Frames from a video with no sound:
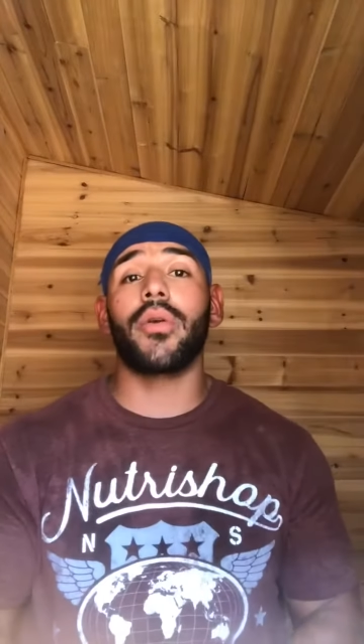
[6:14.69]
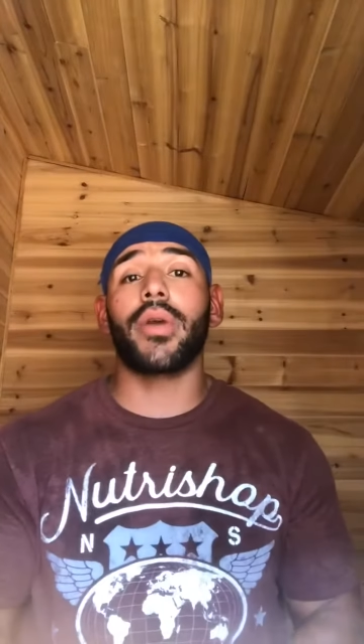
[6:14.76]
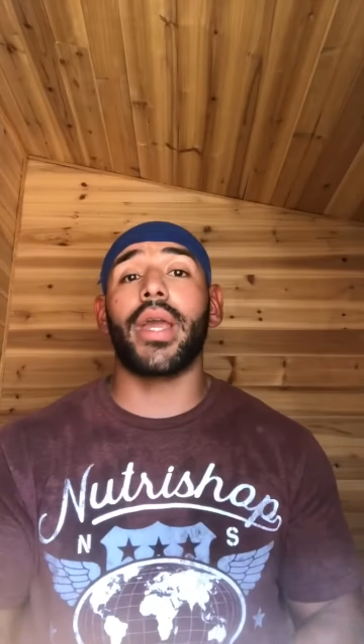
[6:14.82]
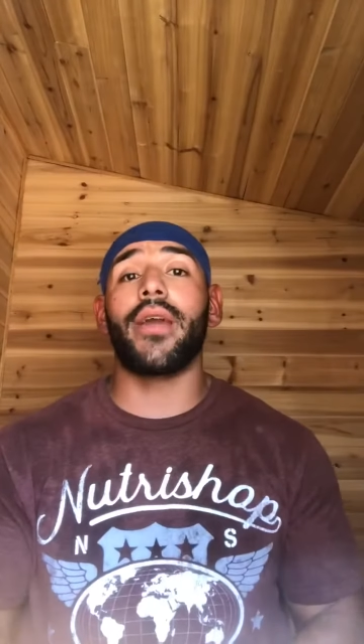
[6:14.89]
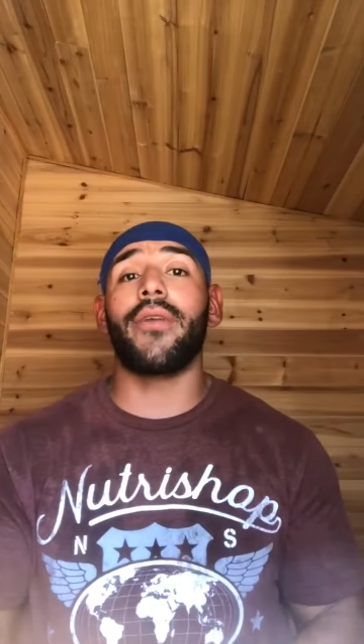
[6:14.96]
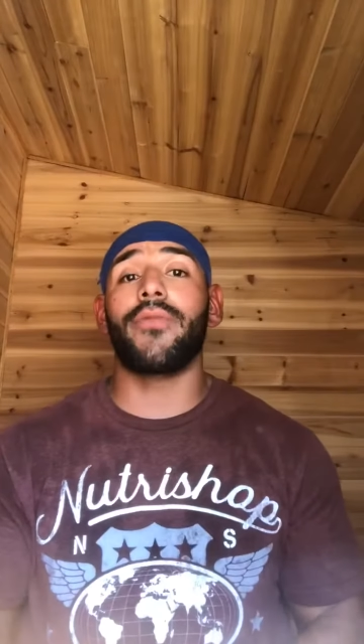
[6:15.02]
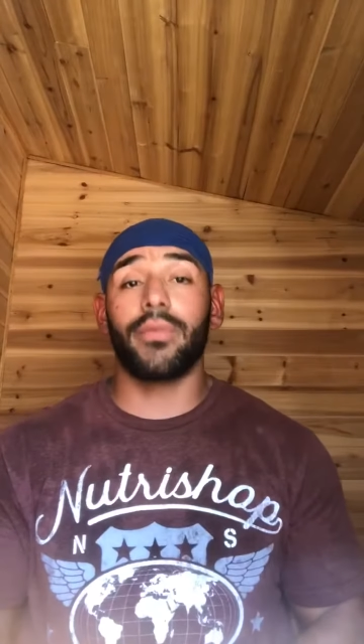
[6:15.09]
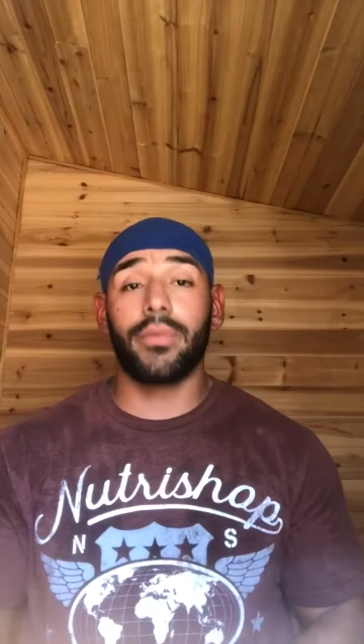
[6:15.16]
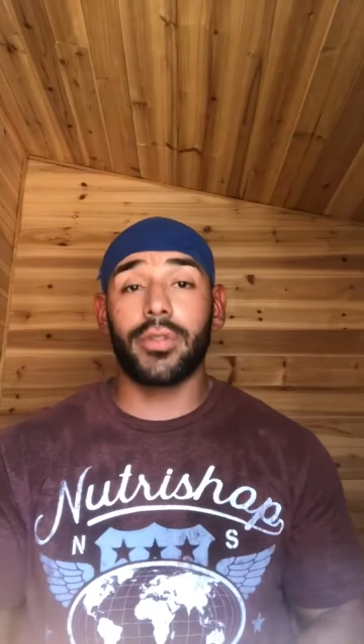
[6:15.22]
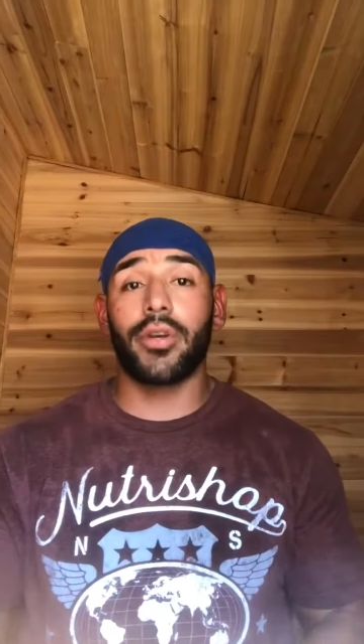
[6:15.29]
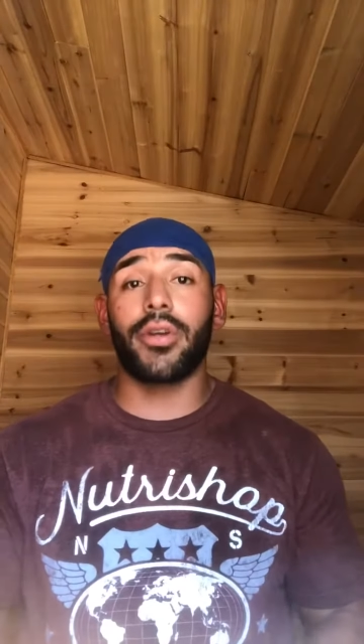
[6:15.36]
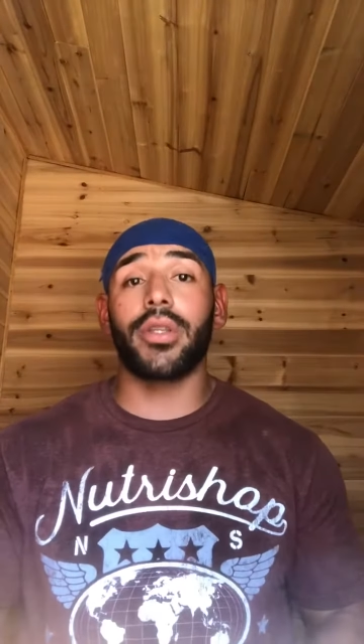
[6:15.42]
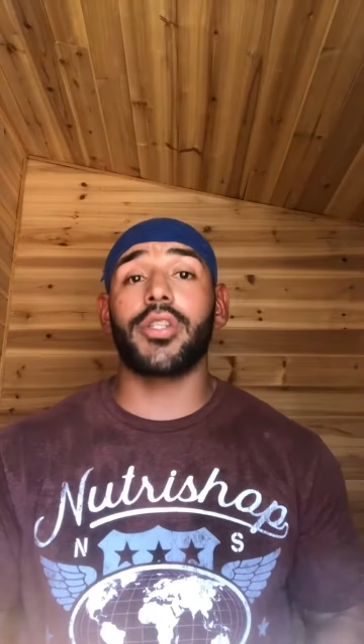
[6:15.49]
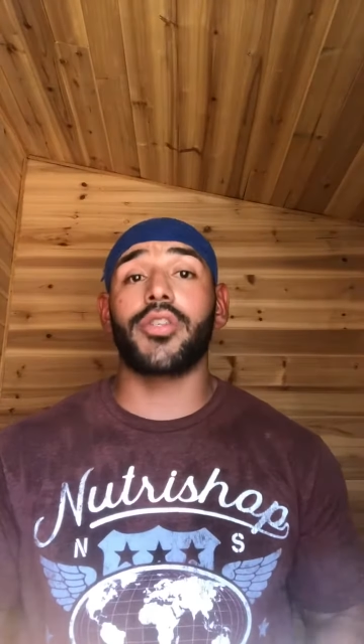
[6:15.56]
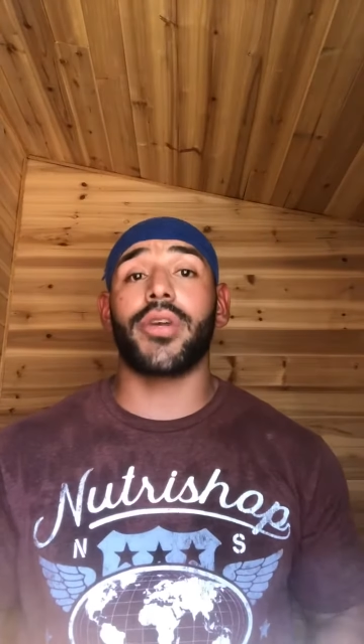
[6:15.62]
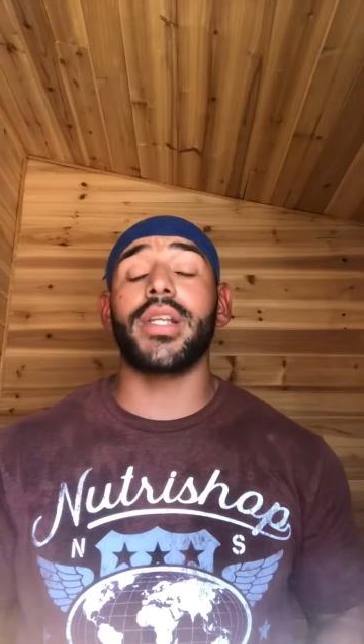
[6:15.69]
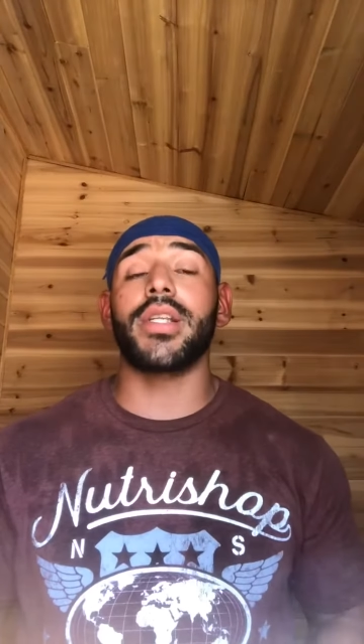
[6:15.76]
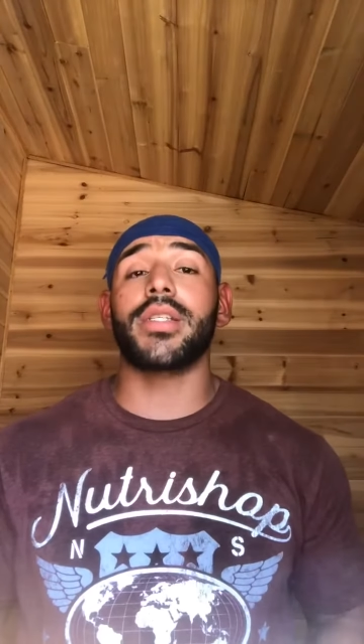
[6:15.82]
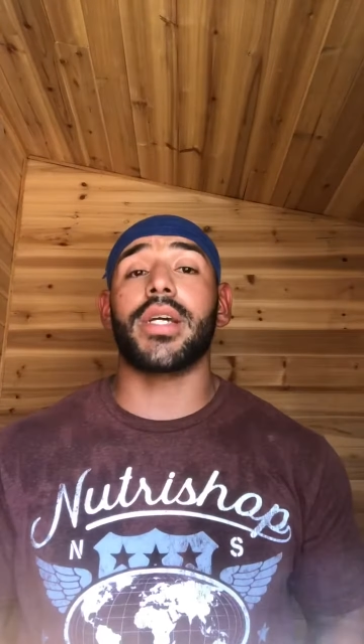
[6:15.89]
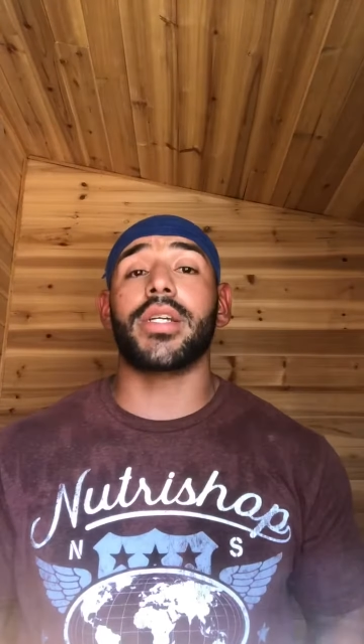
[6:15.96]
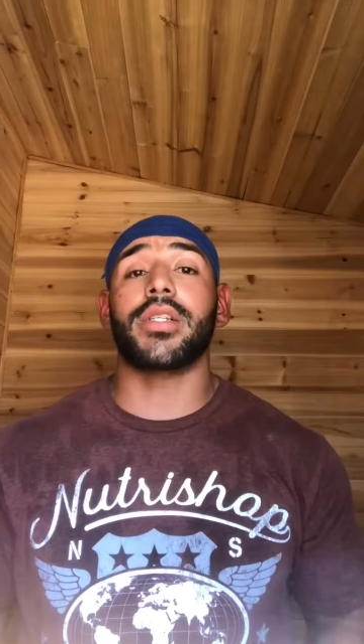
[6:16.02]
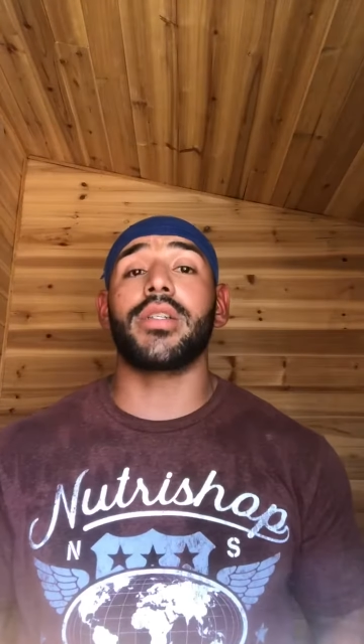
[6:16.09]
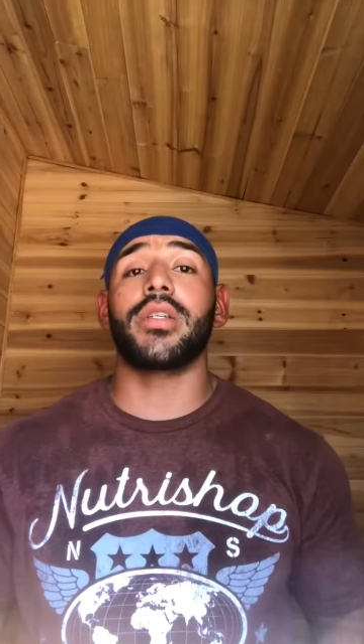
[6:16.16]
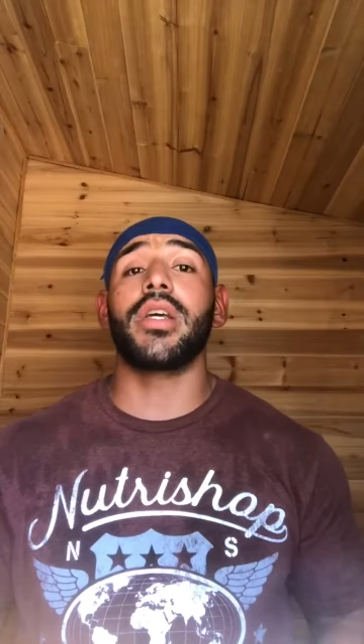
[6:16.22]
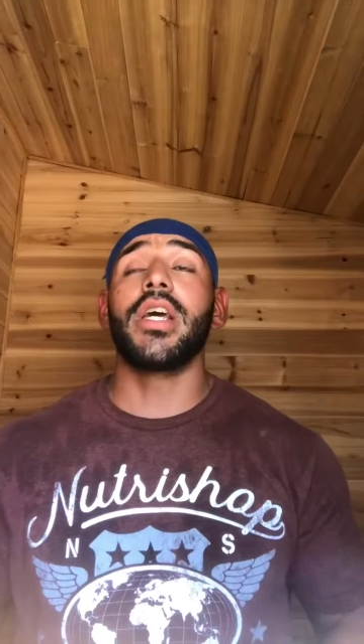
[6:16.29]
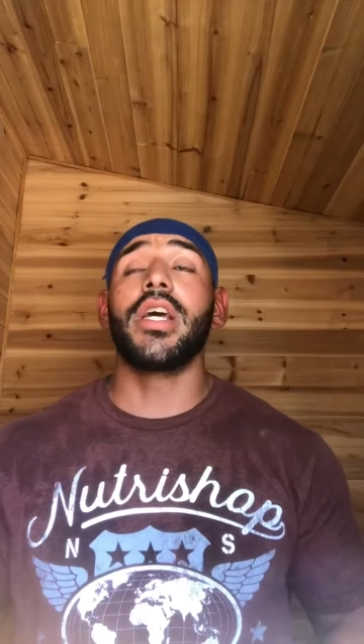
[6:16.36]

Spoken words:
okay, during the training session.